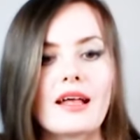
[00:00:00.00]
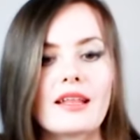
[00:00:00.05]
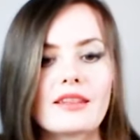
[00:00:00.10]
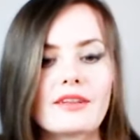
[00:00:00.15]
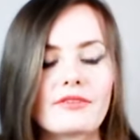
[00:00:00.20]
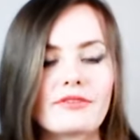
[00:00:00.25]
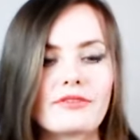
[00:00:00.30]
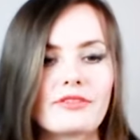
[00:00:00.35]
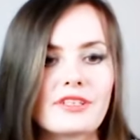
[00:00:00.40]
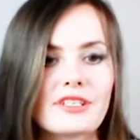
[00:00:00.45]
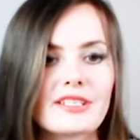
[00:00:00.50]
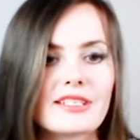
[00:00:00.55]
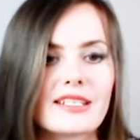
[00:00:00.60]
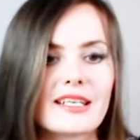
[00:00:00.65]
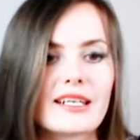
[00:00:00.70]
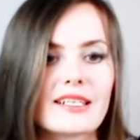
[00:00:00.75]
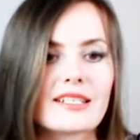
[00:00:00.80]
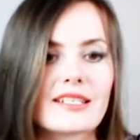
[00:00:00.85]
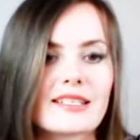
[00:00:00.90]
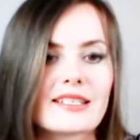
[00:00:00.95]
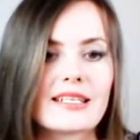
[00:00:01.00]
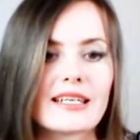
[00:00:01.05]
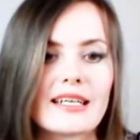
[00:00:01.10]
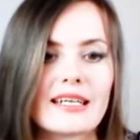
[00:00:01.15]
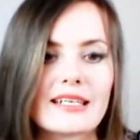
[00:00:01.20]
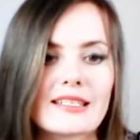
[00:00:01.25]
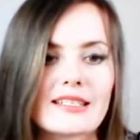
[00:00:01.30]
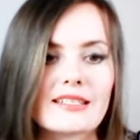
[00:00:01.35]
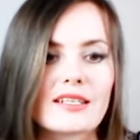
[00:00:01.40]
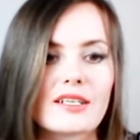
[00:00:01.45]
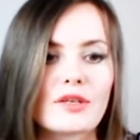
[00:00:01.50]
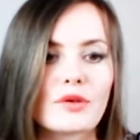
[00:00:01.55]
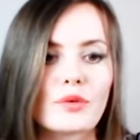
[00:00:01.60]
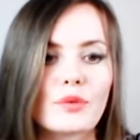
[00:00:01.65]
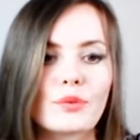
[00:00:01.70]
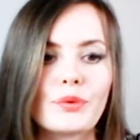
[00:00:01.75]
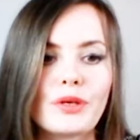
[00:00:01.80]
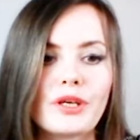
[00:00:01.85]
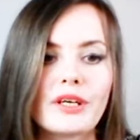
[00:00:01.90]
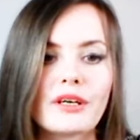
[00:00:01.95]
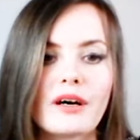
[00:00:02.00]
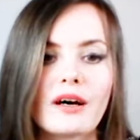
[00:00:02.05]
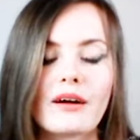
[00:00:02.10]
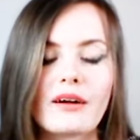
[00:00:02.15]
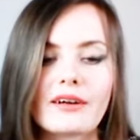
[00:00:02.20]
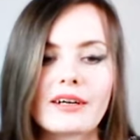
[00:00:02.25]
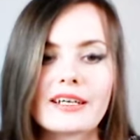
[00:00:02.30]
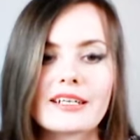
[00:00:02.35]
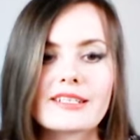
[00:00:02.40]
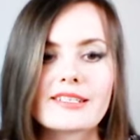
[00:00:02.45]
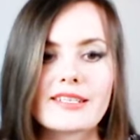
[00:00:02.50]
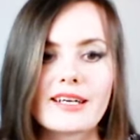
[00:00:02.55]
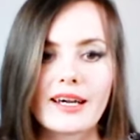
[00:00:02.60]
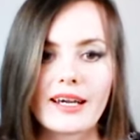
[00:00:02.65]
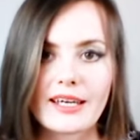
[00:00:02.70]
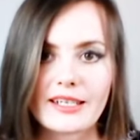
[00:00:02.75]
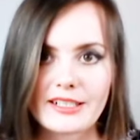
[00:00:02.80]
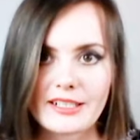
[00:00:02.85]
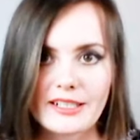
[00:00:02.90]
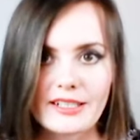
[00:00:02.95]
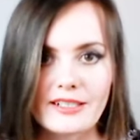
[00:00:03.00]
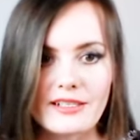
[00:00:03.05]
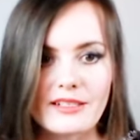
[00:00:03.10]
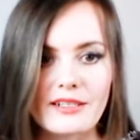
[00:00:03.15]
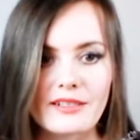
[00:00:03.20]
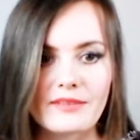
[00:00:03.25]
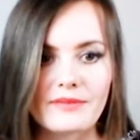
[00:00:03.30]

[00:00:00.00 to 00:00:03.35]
The first sentence is, we are excited.